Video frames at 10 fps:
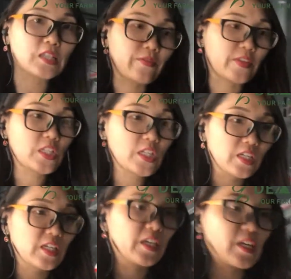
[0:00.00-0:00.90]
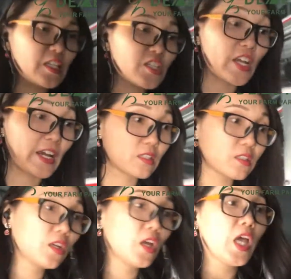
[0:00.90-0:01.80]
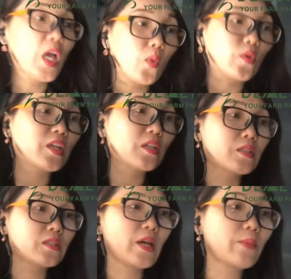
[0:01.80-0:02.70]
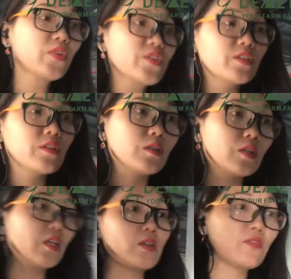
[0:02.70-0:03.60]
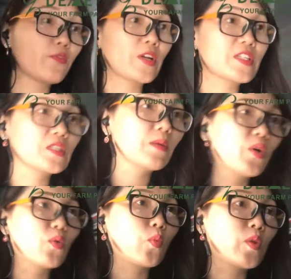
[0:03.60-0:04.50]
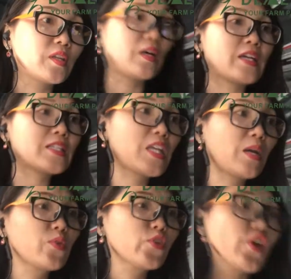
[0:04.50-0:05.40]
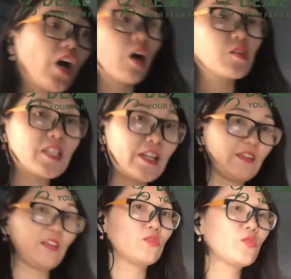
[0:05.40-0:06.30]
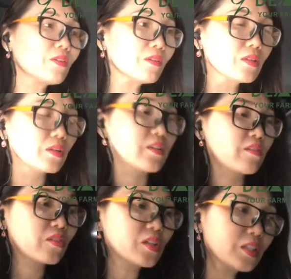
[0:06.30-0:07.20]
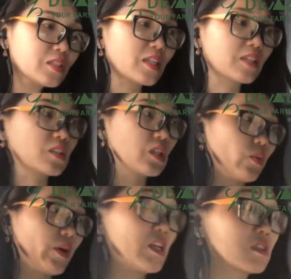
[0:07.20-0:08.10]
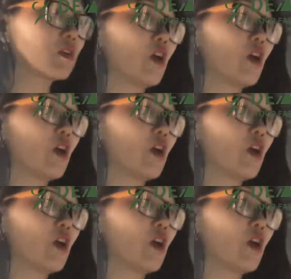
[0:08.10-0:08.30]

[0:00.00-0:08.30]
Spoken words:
of the chicken shed. When the temperature, for example, when the temperature outside is 36 degrees,